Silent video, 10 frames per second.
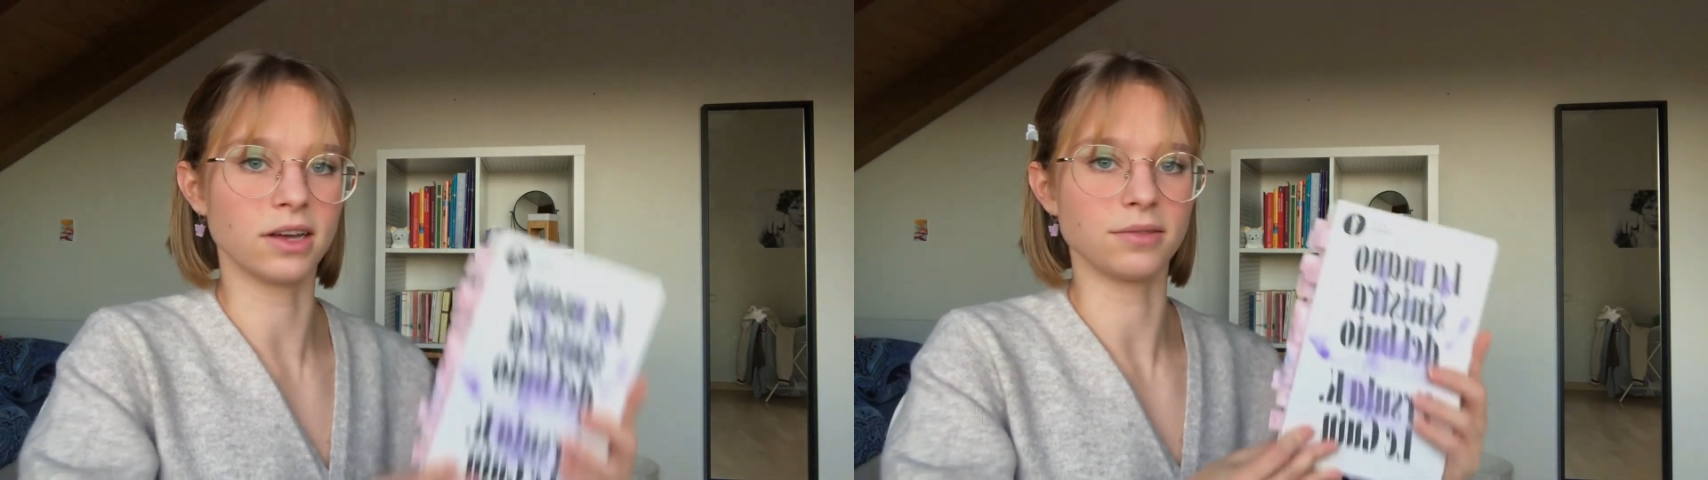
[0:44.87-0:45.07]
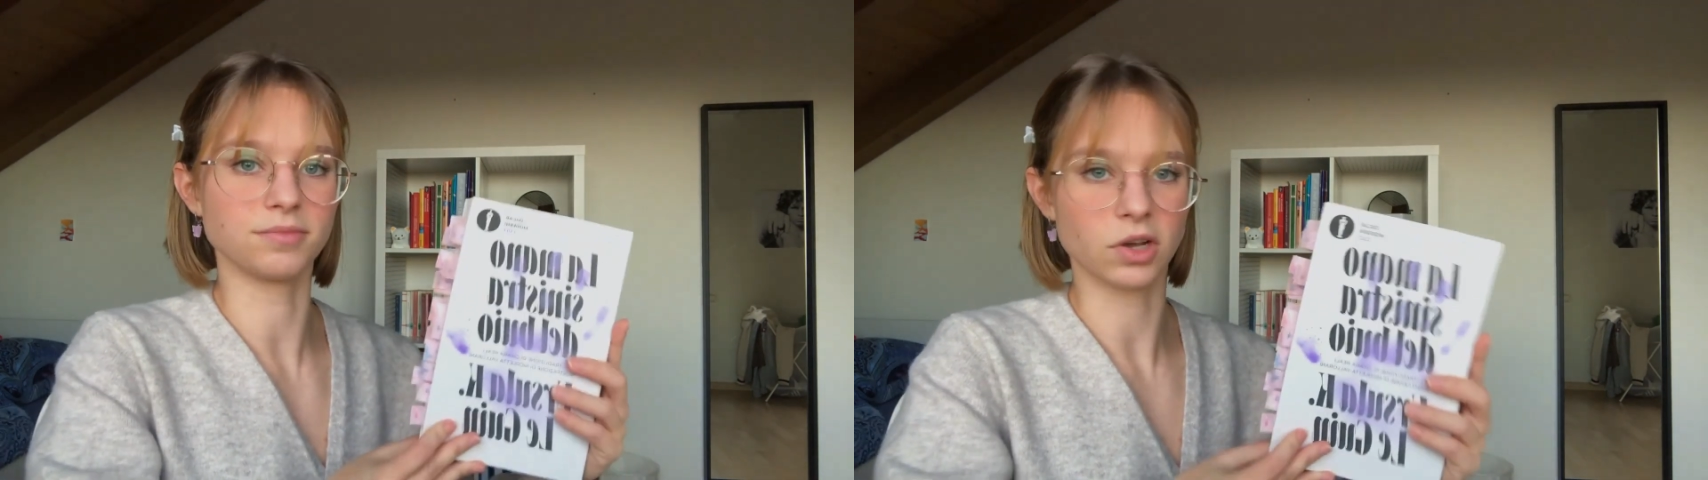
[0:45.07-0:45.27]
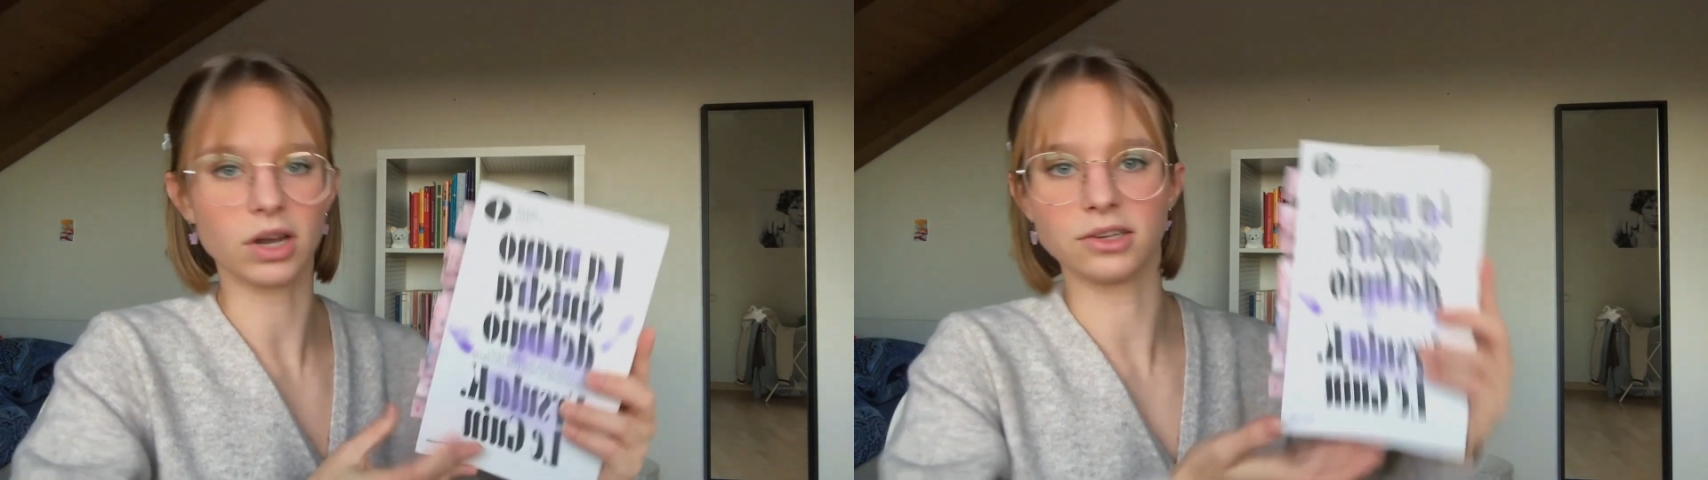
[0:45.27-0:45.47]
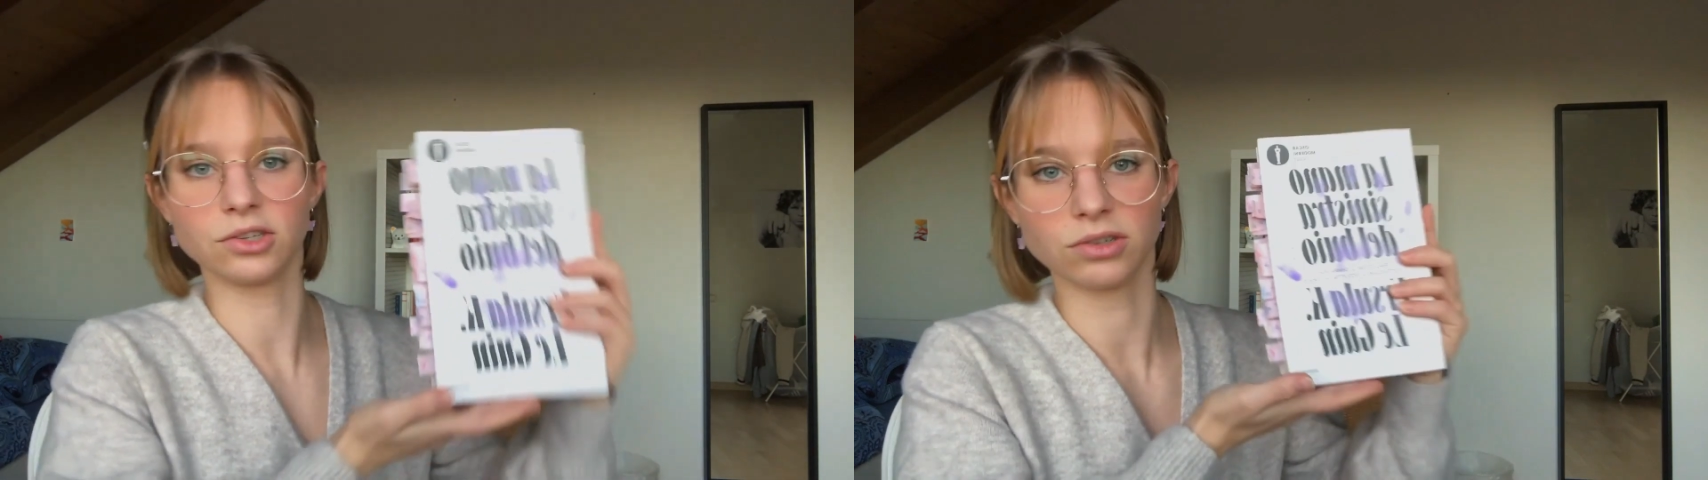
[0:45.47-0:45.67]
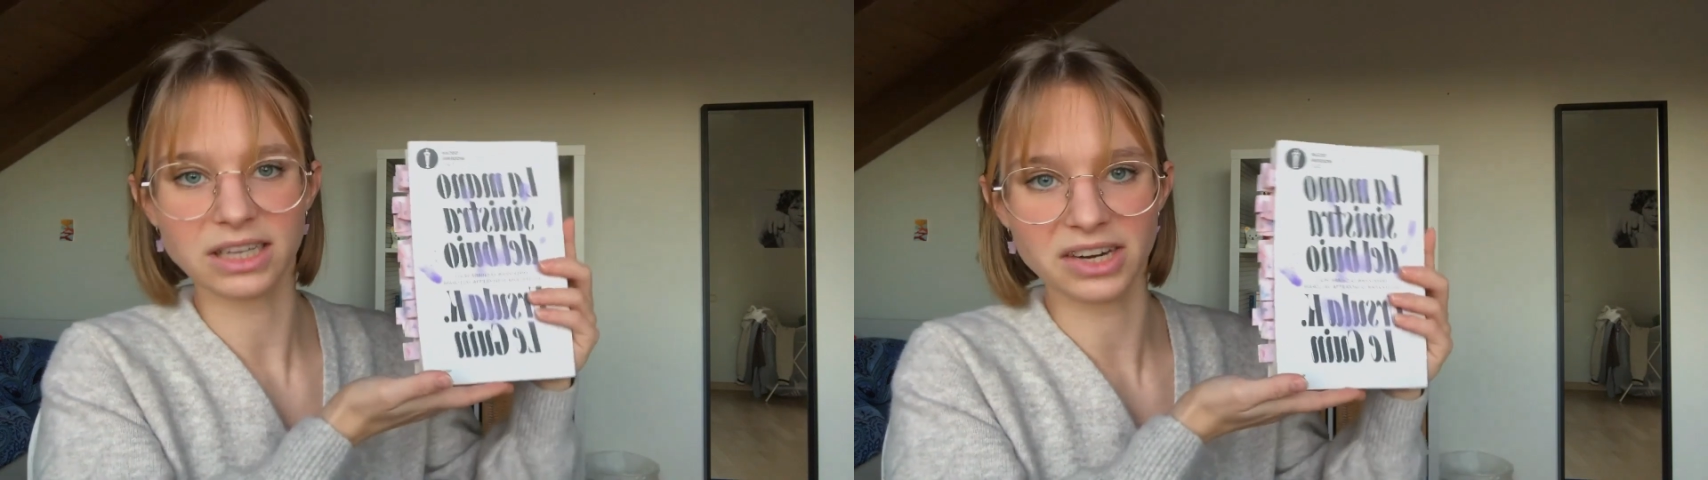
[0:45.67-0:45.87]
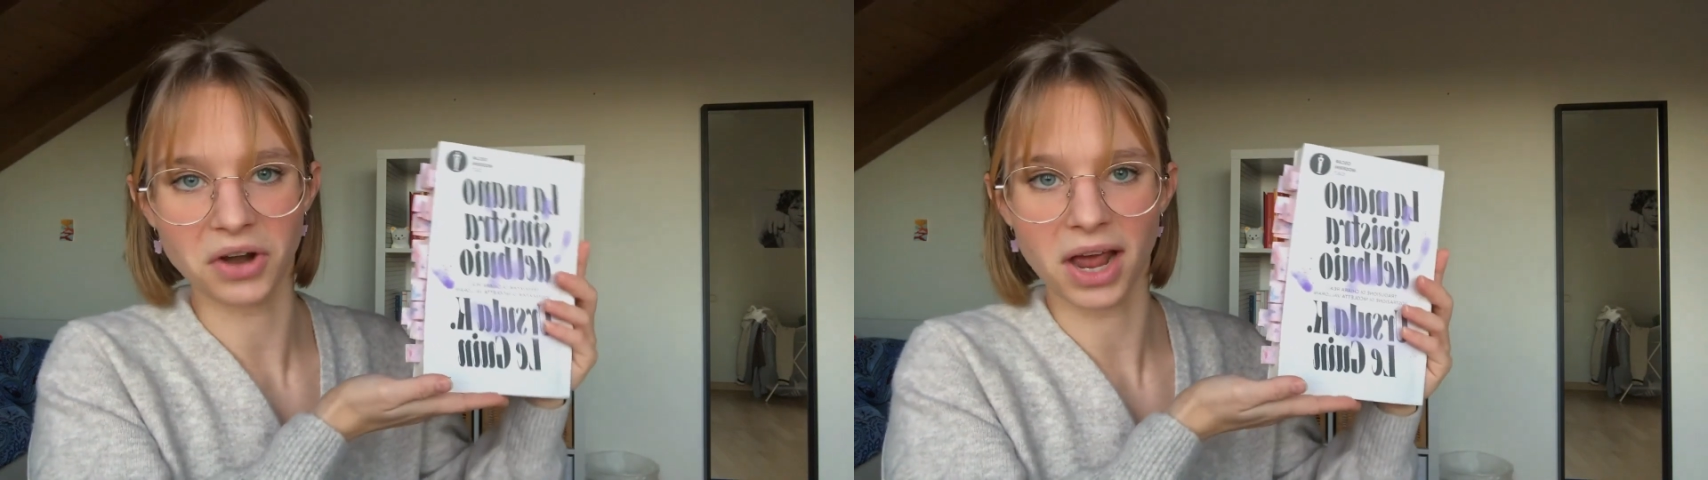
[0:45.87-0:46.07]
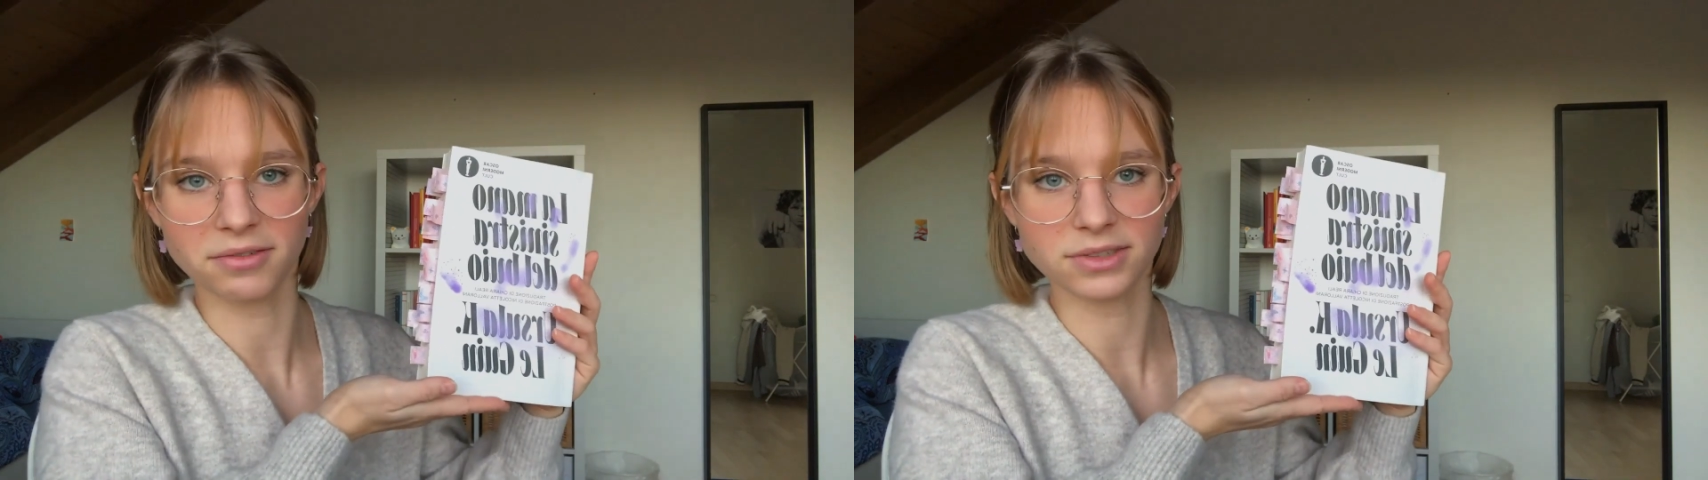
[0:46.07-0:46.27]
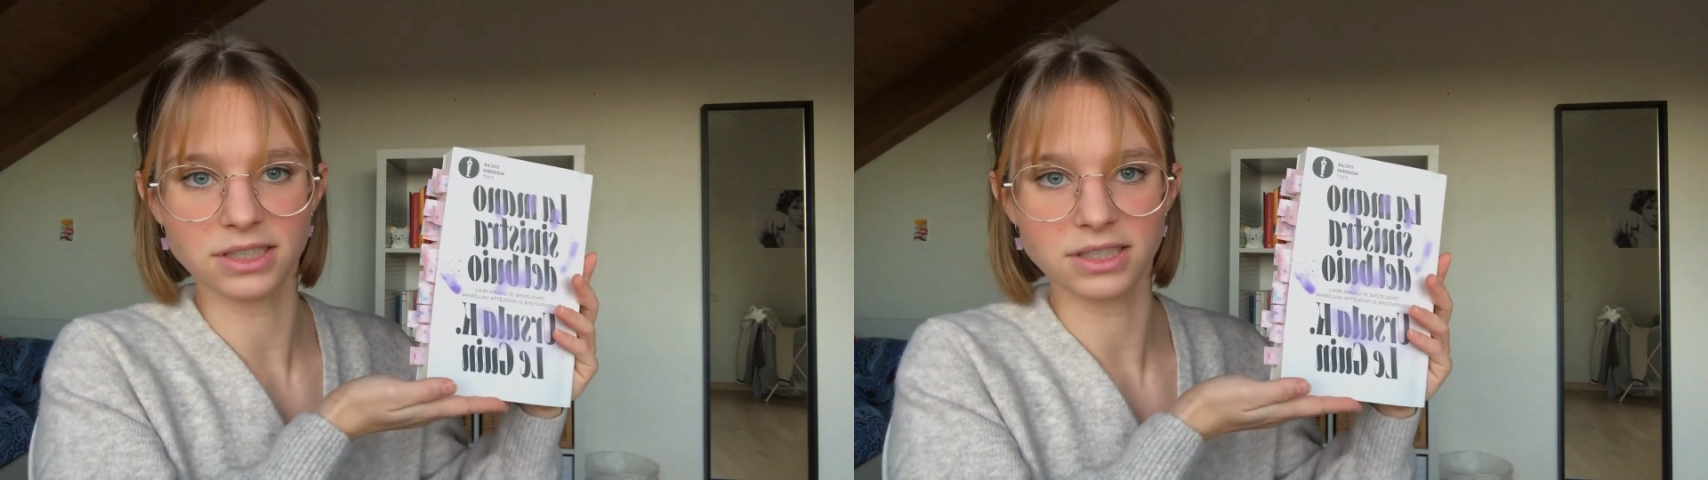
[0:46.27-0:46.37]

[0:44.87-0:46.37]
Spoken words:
And okay, so here I have